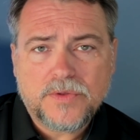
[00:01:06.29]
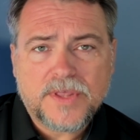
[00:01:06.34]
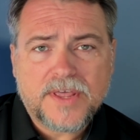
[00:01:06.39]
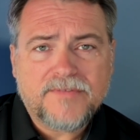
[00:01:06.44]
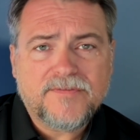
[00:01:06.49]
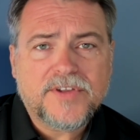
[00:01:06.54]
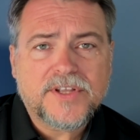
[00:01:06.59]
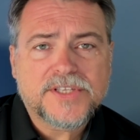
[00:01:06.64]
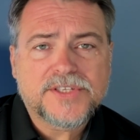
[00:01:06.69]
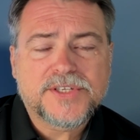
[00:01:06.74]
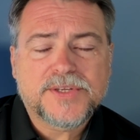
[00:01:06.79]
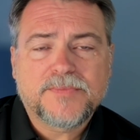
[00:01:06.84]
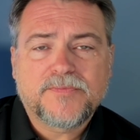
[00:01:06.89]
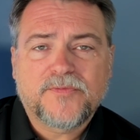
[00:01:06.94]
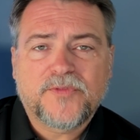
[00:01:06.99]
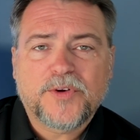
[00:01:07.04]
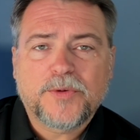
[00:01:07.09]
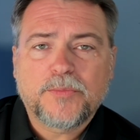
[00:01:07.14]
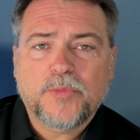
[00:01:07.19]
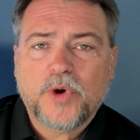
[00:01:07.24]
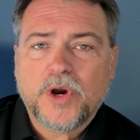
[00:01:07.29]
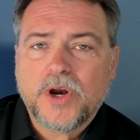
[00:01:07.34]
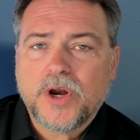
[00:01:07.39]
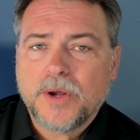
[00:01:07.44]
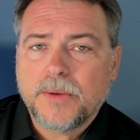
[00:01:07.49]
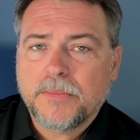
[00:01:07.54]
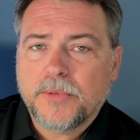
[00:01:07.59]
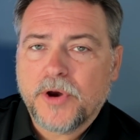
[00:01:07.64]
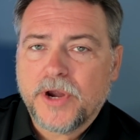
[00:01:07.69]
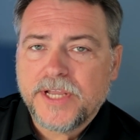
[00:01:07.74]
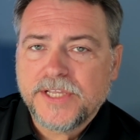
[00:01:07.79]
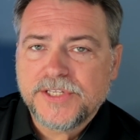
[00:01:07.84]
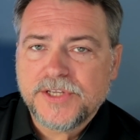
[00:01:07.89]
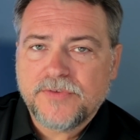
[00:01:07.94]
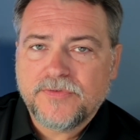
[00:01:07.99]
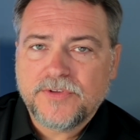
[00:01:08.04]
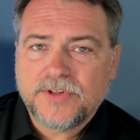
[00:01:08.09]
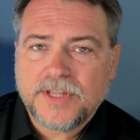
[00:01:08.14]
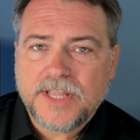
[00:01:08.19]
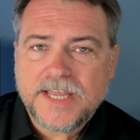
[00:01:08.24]
They've done some firmware upgrades
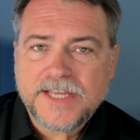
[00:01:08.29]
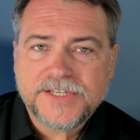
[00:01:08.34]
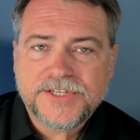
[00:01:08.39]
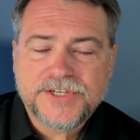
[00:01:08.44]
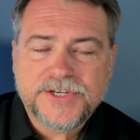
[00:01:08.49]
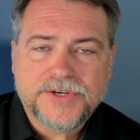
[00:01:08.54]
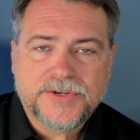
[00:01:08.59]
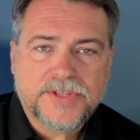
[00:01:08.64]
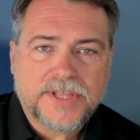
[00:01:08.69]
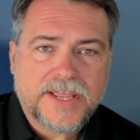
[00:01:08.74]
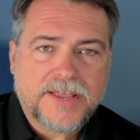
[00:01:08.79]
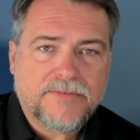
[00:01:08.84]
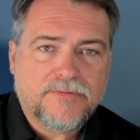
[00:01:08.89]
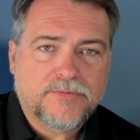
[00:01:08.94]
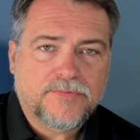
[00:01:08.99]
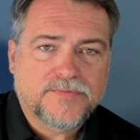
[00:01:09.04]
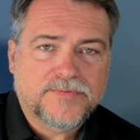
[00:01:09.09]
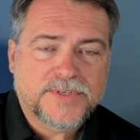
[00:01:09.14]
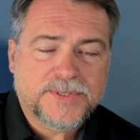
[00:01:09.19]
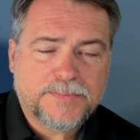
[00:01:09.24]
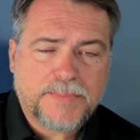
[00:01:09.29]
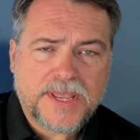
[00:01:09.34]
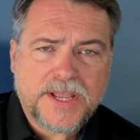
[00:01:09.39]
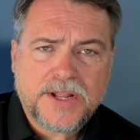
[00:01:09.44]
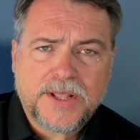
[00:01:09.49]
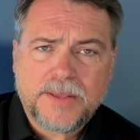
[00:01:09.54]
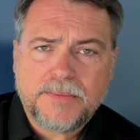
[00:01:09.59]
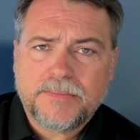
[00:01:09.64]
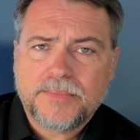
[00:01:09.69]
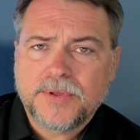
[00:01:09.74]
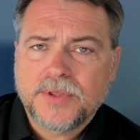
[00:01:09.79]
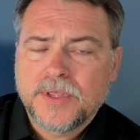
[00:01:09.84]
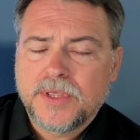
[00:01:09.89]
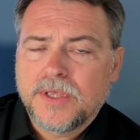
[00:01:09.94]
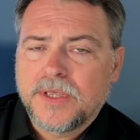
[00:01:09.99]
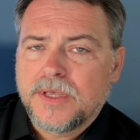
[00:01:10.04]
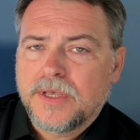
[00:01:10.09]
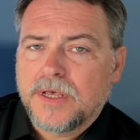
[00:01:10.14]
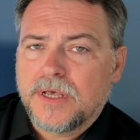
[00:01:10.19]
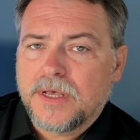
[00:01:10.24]
over the last year that have sped up
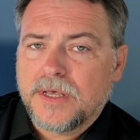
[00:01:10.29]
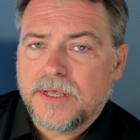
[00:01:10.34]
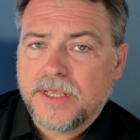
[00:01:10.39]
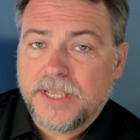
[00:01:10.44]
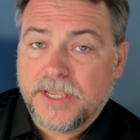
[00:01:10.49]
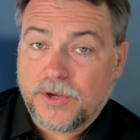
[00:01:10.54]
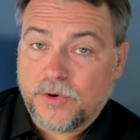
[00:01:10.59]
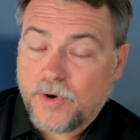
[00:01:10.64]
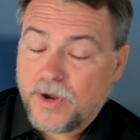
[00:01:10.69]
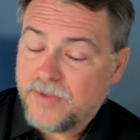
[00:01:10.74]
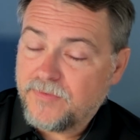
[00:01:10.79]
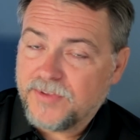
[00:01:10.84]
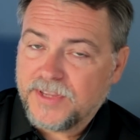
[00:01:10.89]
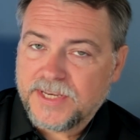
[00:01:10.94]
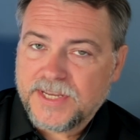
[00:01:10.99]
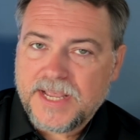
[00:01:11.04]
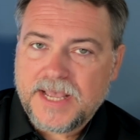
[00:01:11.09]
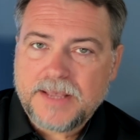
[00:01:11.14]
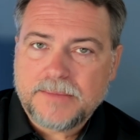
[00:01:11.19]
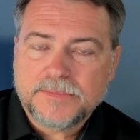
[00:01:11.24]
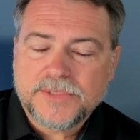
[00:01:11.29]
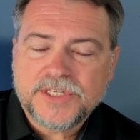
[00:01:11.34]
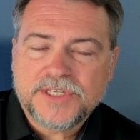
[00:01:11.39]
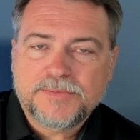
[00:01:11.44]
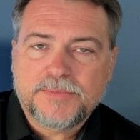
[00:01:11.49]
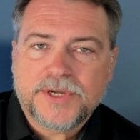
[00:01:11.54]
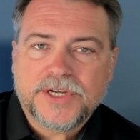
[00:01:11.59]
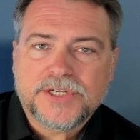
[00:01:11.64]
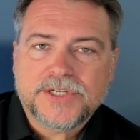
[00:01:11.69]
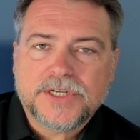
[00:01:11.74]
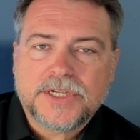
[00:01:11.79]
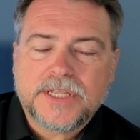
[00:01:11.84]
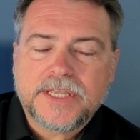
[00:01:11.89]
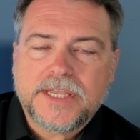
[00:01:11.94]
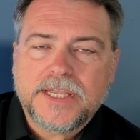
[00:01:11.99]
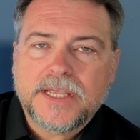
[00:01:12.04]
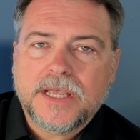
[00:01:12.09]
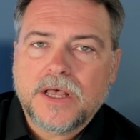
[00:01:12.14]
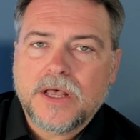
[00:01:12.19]
engraving times especially,